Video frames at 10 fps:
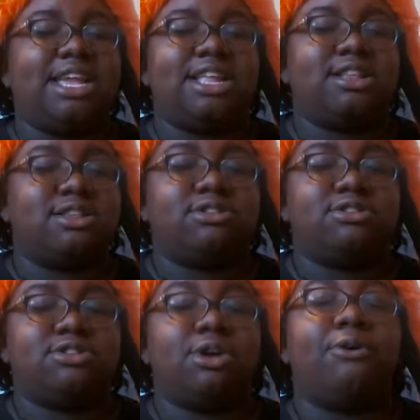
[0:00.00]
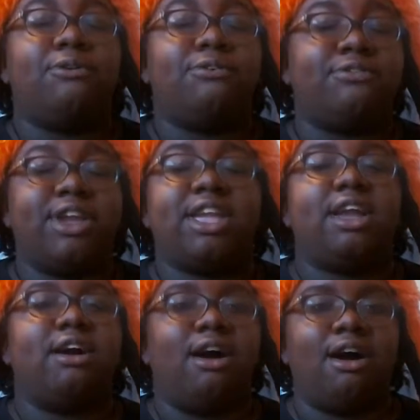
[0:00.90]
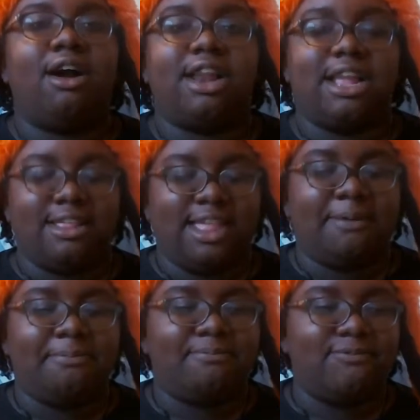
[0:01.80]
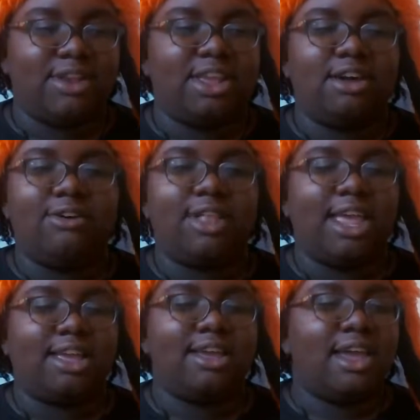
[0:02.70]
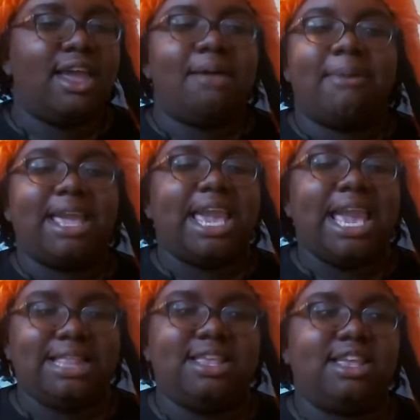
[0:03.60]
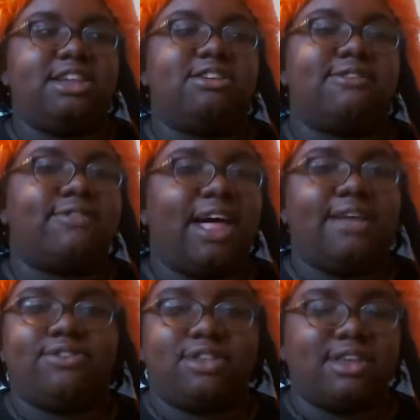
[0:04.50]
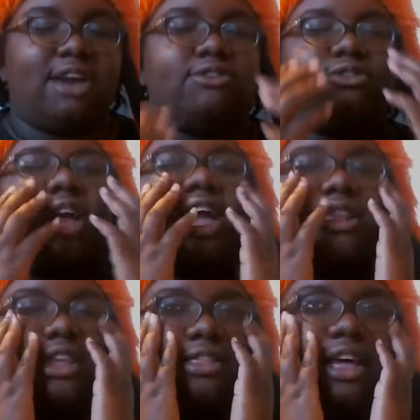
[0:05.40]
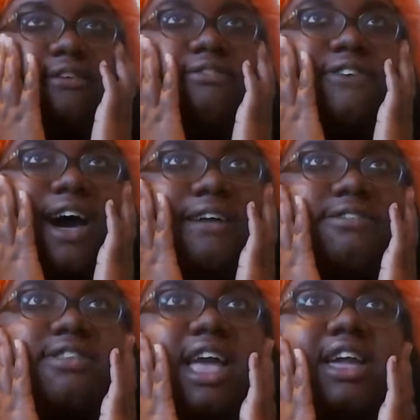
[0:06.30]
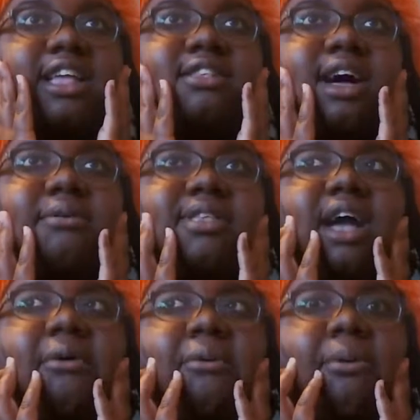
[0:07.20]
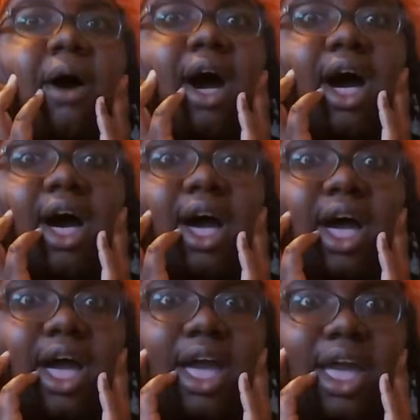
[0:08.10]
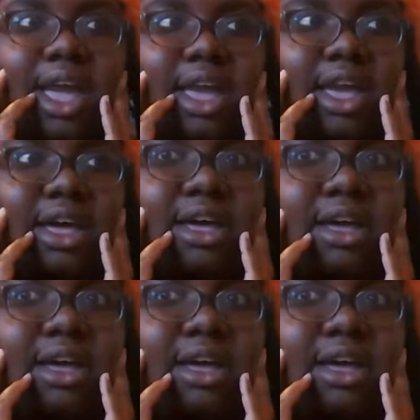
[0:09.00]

it so freaking hard in that video. Like, my 18 years of life just got wrecked in like 5 seconds. I was like, why?